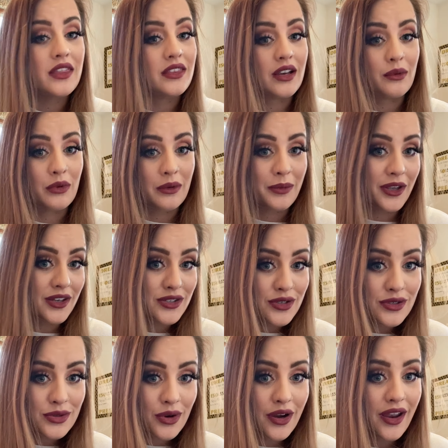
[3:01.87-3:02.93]
there will be a
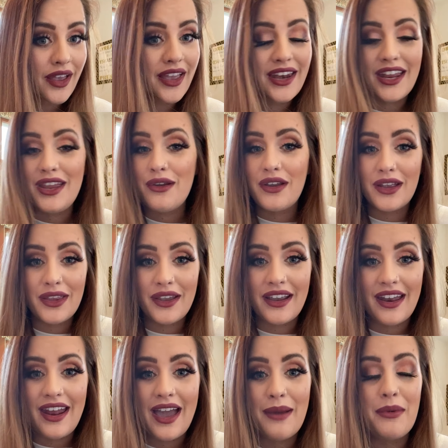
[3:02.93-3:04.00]
tutorial on it. You can
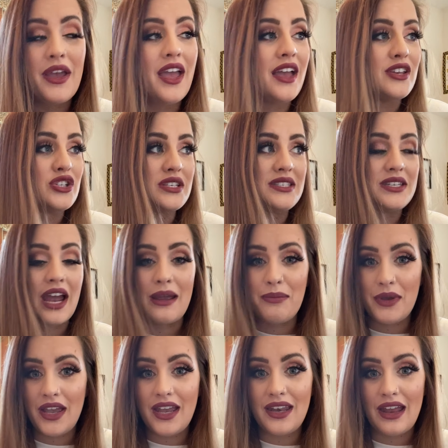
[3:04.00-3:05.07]
look it up. Just
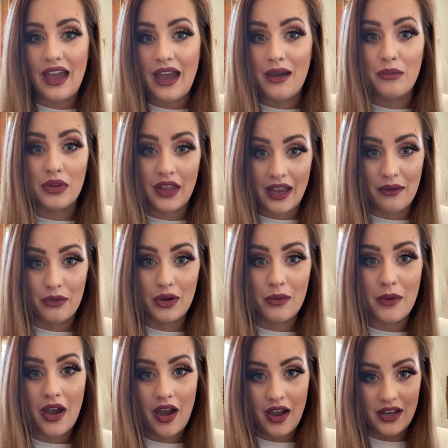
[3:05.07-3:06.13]
type in um,
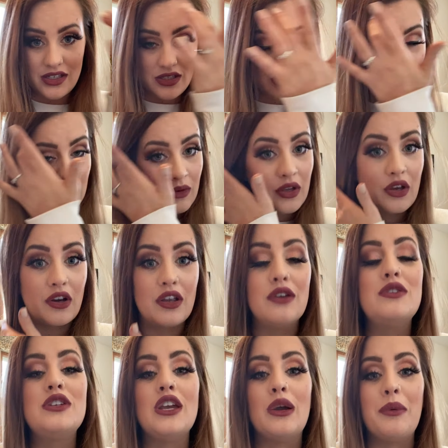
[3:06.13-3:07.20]
Lightroom onto your
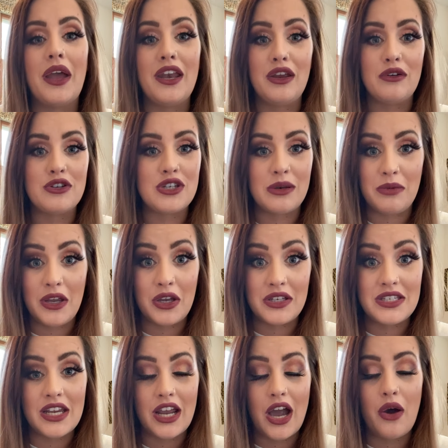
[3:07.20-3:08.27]
YouTube and you should be
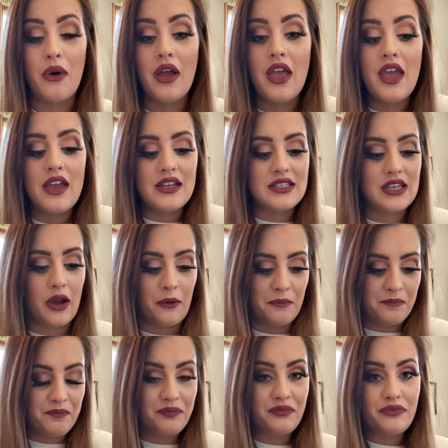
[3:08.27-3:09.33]
good to go.
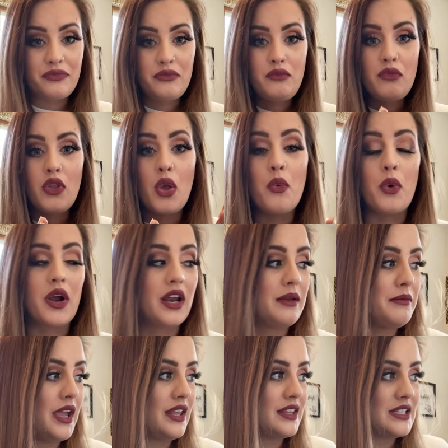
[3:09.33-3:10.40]
So we're
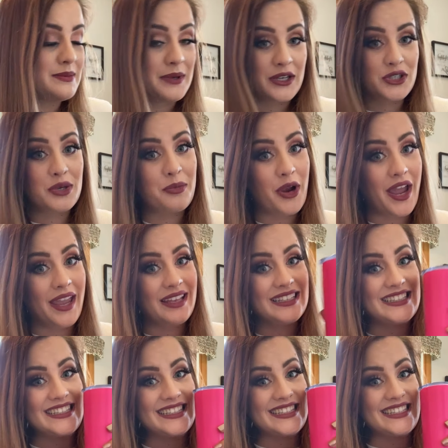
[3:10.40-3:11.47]
going to make this picture
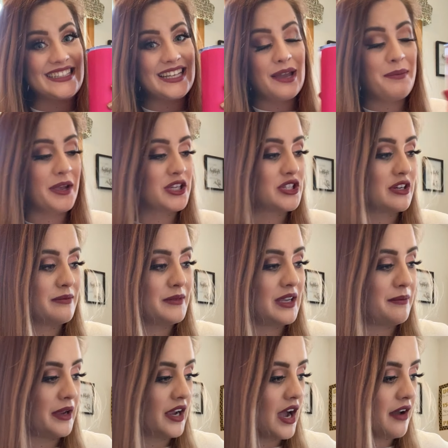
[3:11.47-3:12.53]
bright a picture of
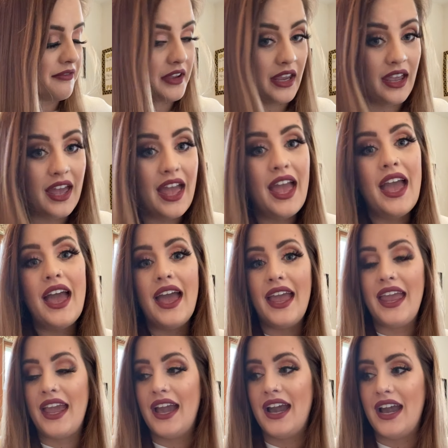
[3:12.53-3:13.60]
me and my coffee.
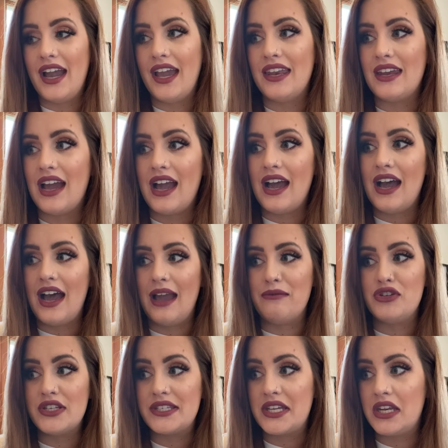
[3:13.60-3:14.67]
And
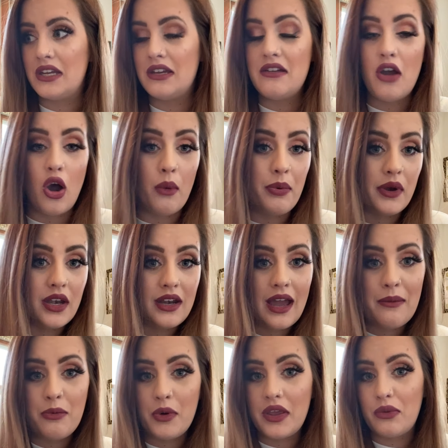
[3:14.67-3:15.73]
I'm just gonna open it
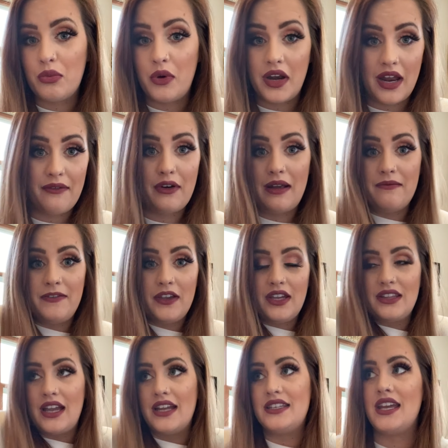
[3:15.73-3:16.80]
up with whatever I'm
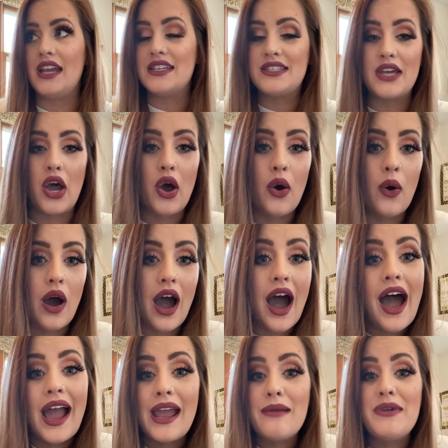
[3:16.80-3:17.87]
feeling that day. So
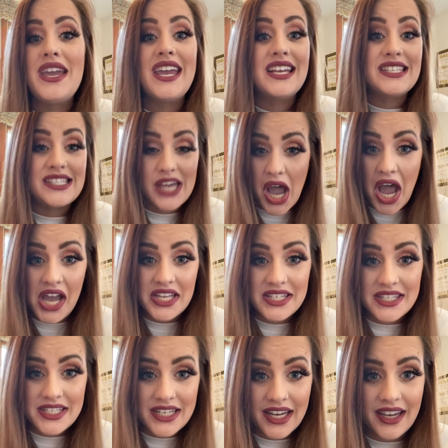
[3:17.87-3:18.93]
I'm
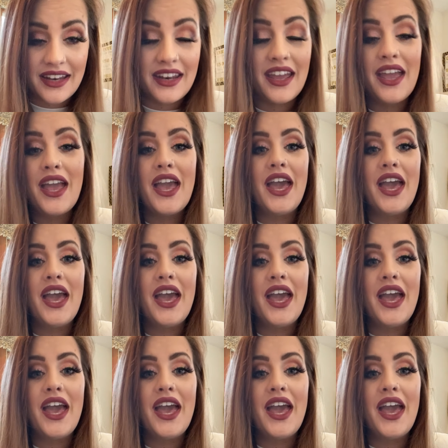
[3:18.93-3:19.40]
exhausted.